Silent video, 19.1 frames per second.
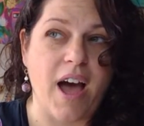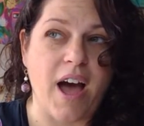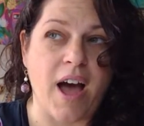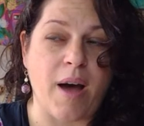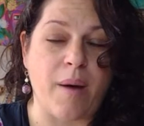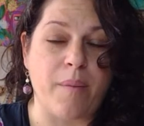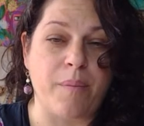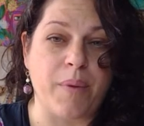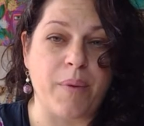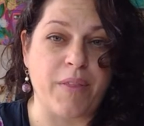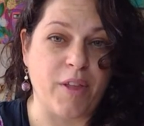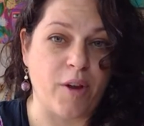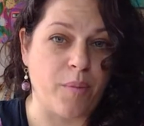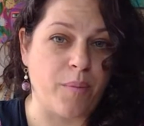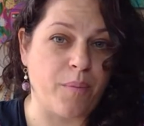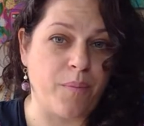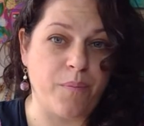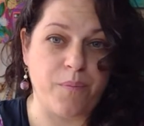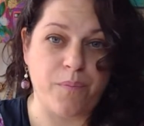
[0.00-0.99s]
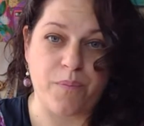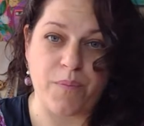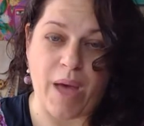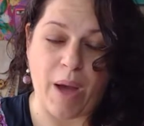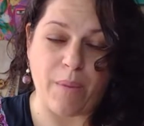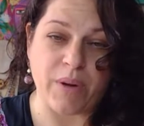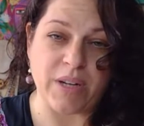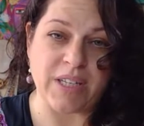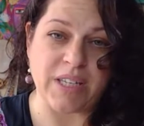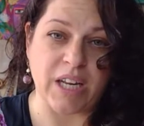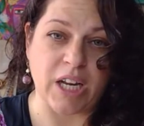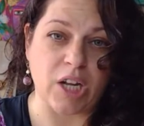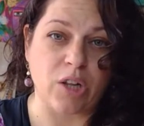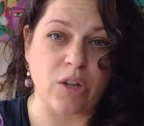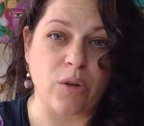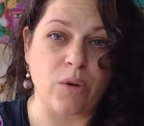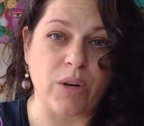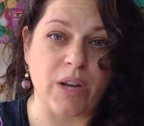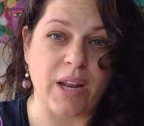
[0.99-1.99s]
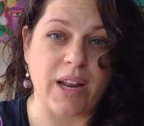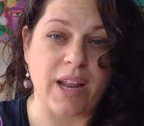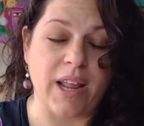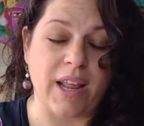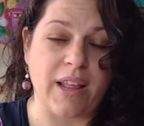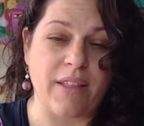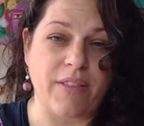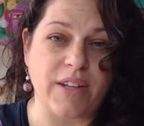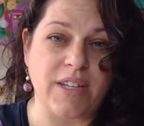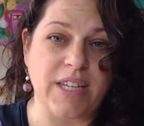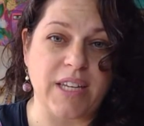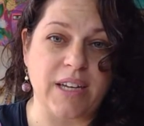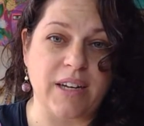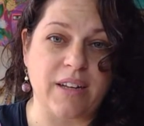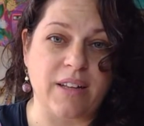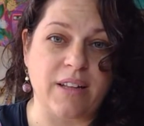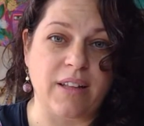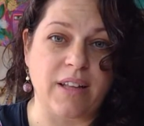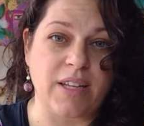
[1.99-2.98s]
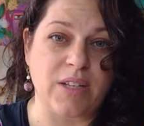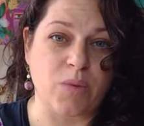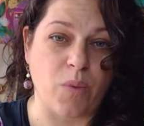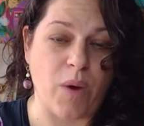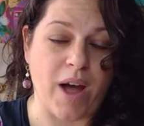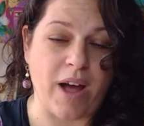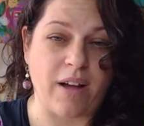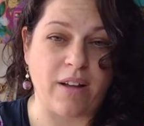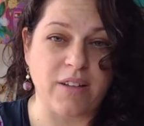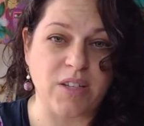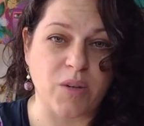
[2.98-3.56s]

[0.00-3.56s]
um, but they're that one's included in the deal as well.